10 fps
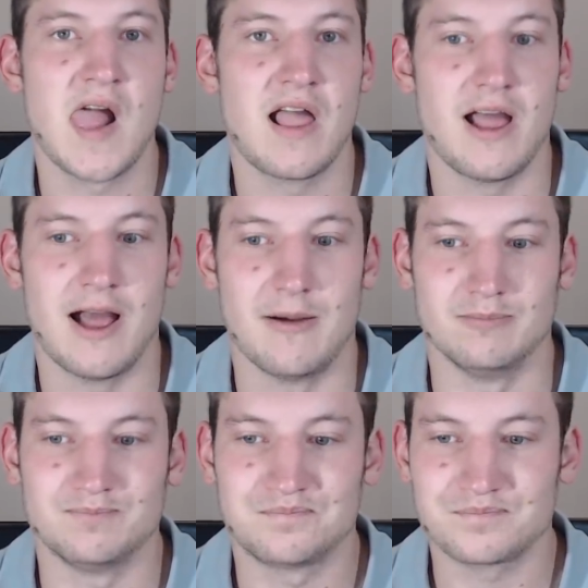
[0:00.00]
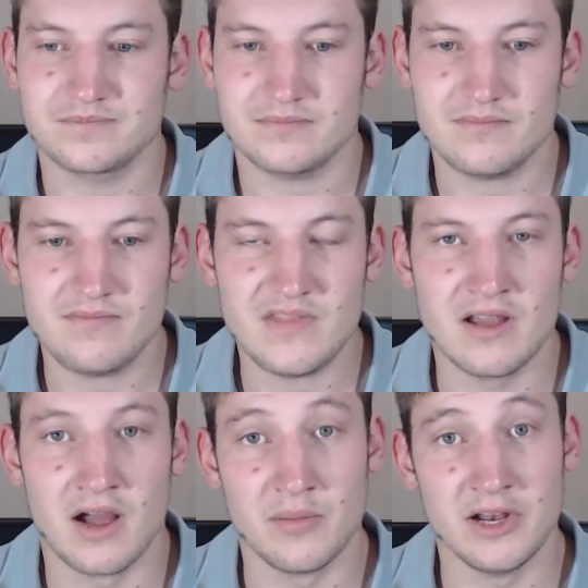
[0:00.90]

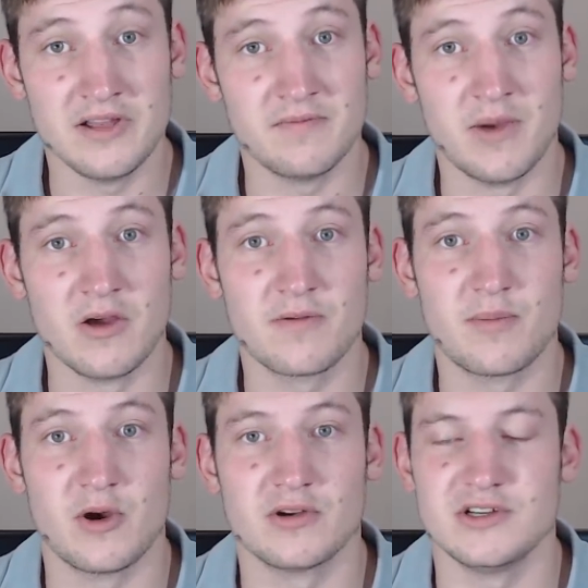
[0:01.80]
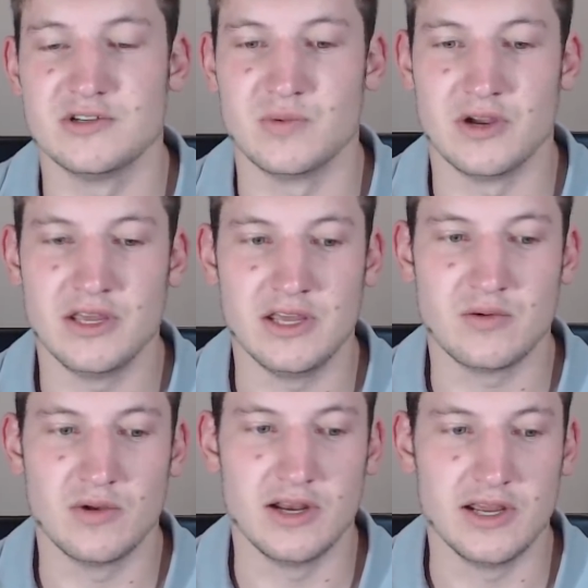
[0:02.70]
I believe both parties were
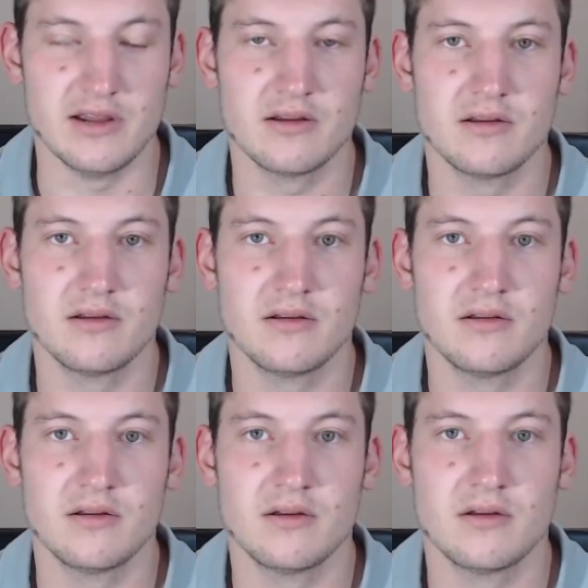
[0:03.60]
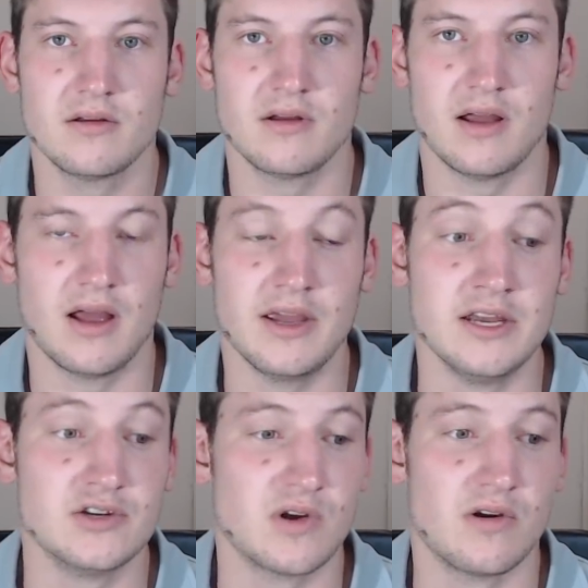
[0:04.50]
equally
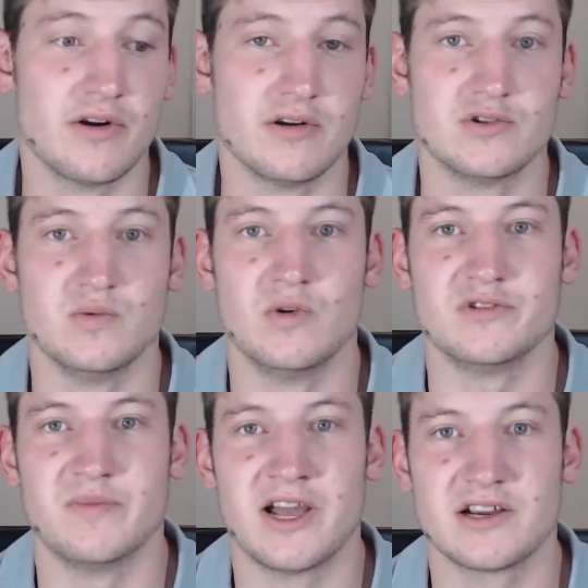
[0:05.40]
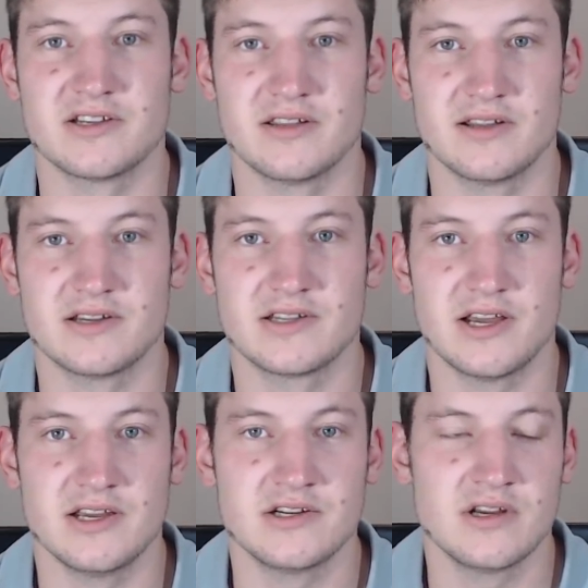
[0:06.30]
intolerant towards blacks at that
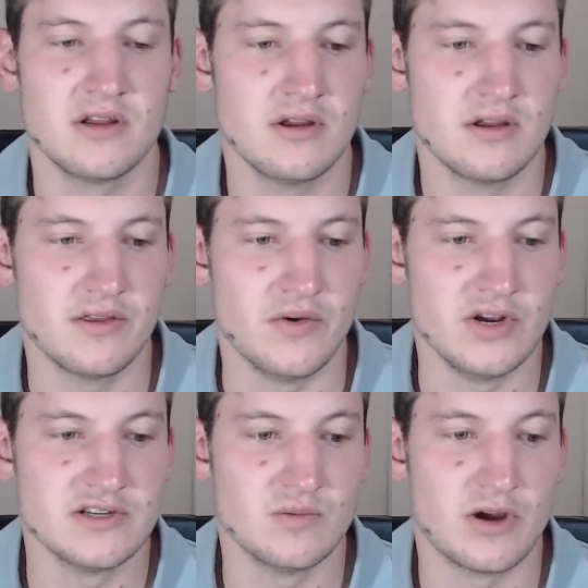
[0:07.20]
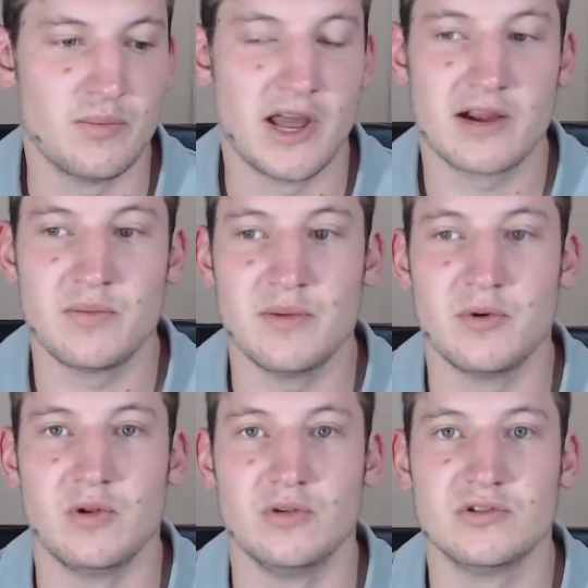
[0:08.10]
stage. The reason why black
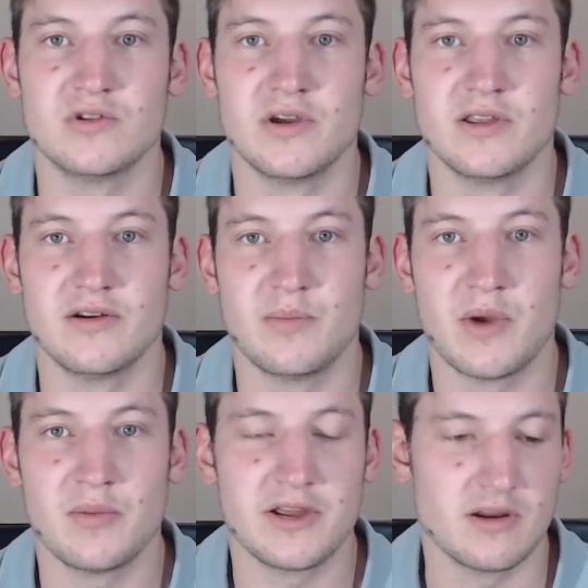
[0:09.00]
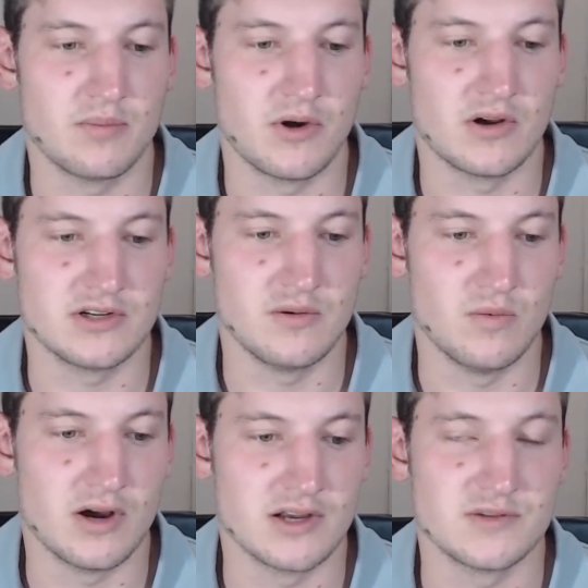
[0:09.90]
people joined the Republican Party
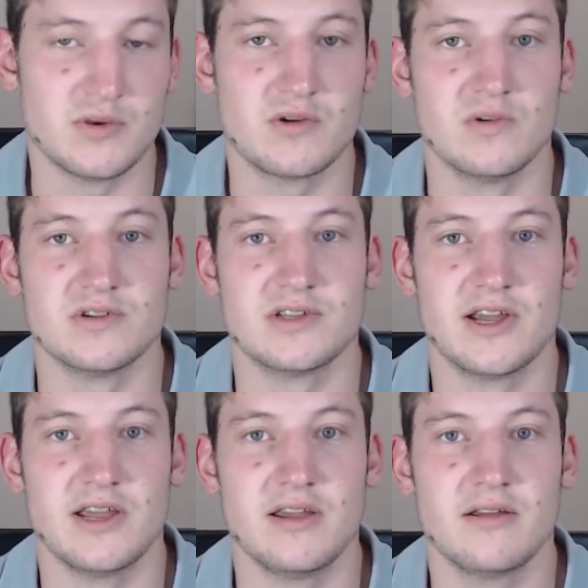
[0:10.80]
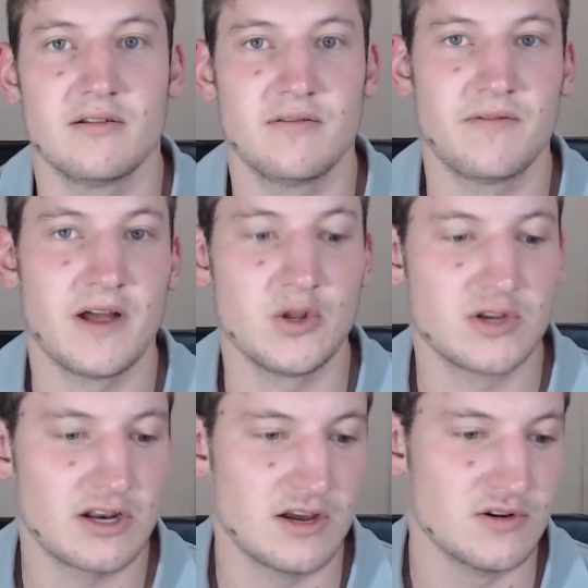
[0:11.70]
was because they
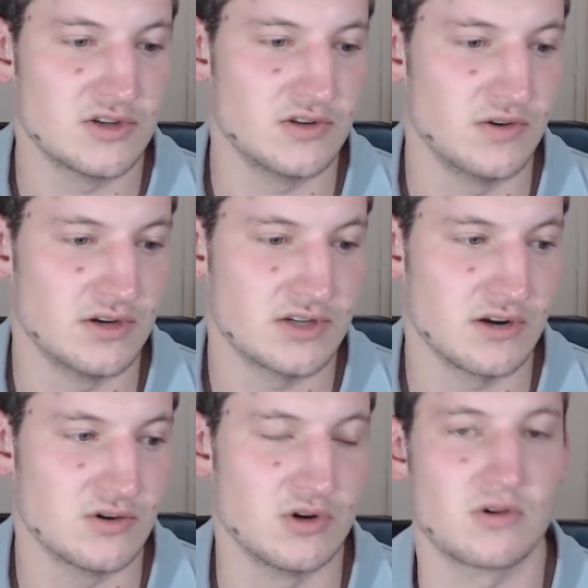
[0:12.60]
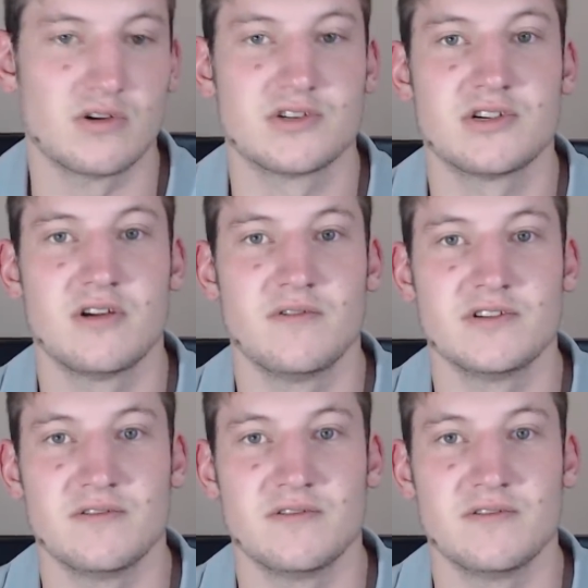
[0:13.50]
felt close to the social conservative